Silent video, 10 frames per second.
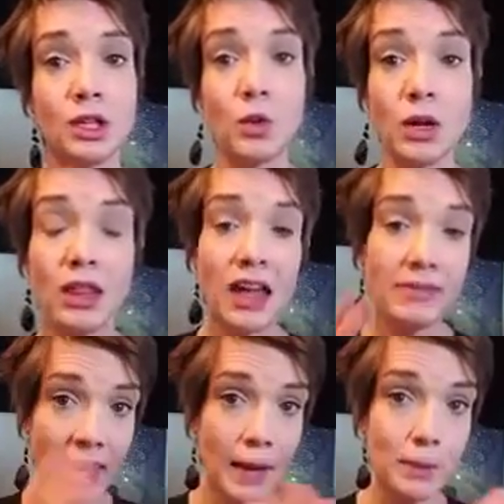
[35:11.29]
Your
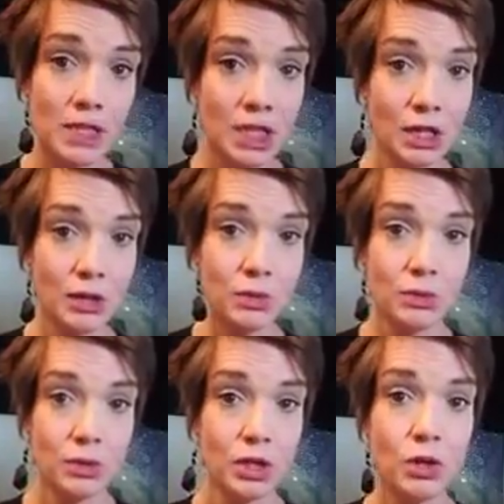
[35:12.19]
life happened to you.
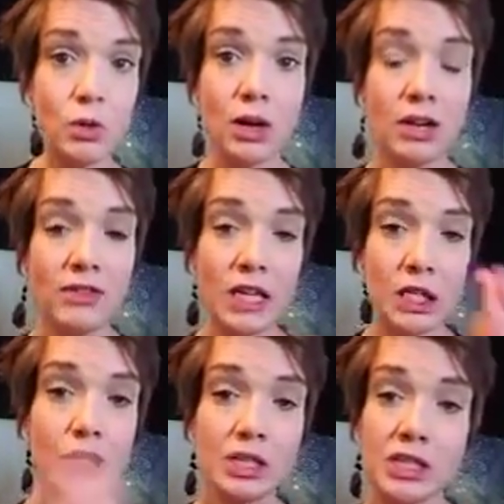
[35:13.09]
Your
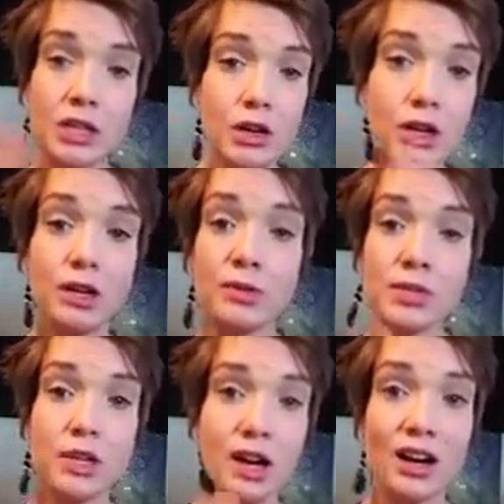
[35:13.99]
adventures in your
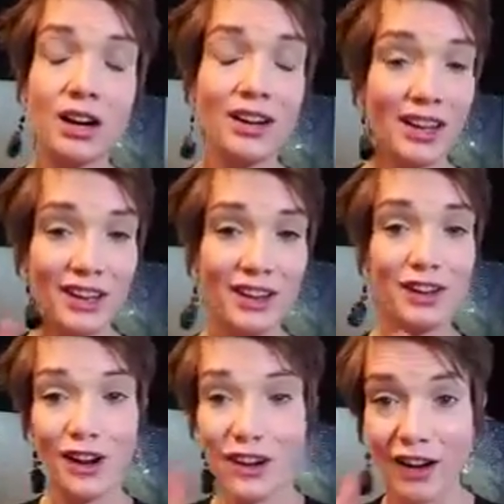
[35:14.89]
used car, in
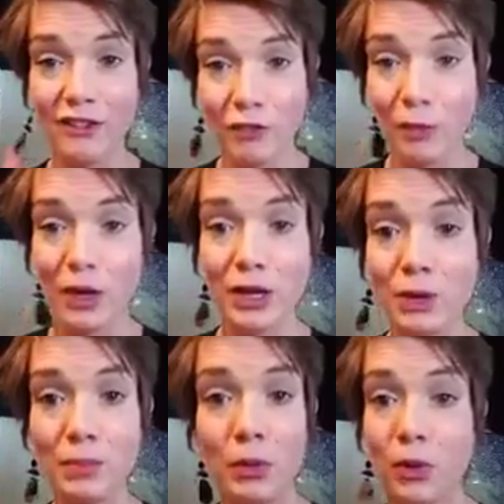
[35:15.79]
your car from when
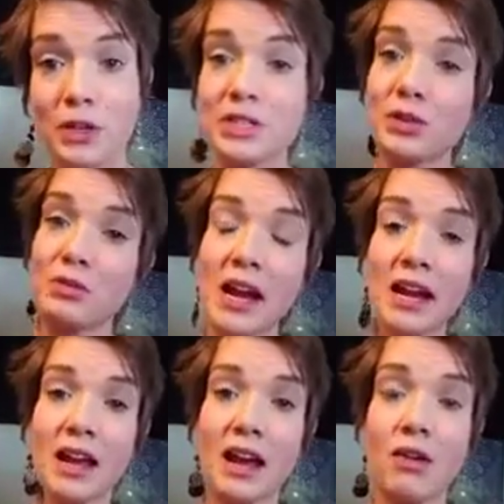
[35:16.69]
you were born to
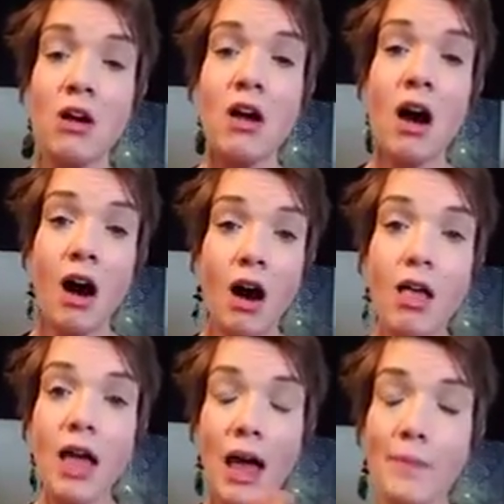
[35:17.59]
right now,
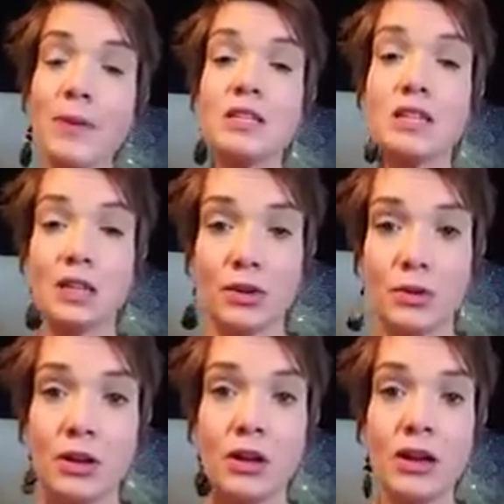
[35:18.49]
all happened to
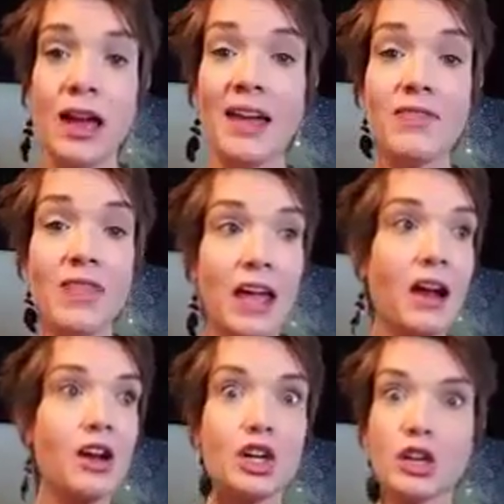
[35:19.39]
you. And
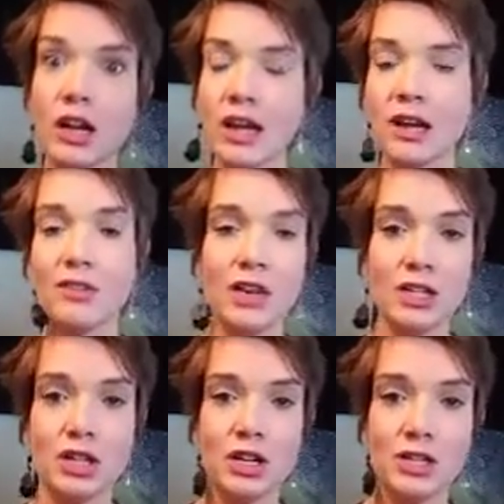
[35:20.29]
they're great
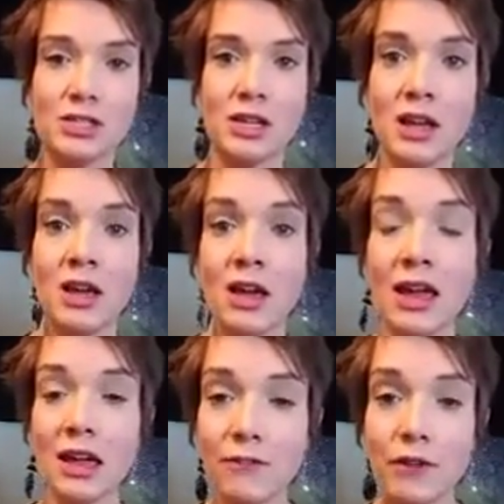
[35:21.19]
adventures
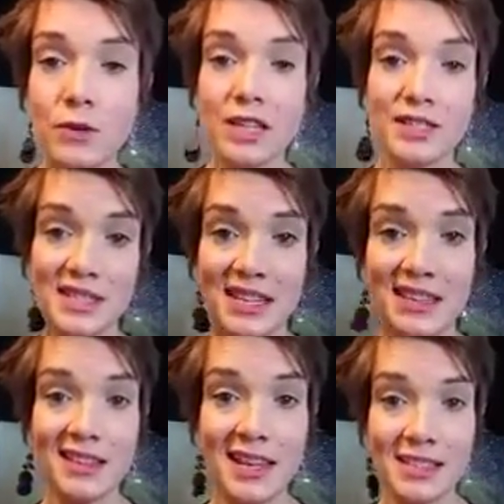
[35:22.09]
if you can see
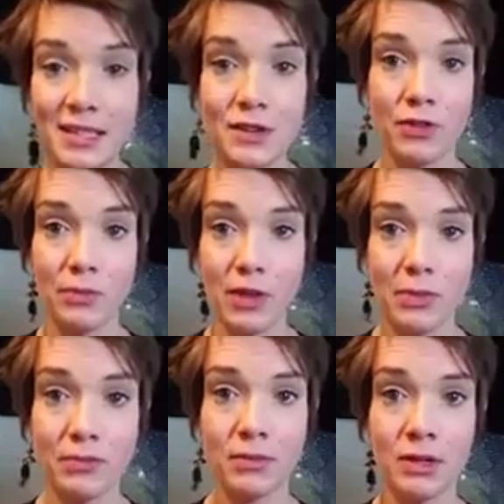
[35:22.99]
the lesson from
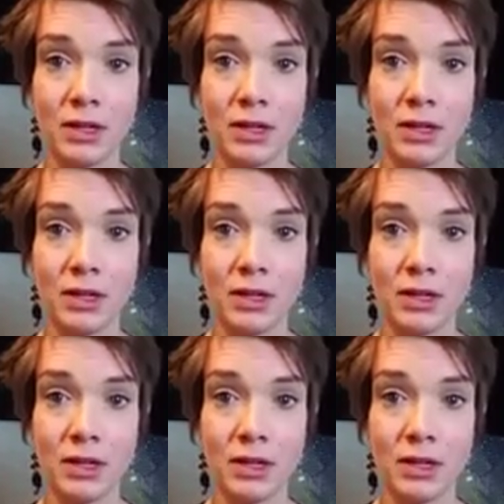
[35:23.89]
them.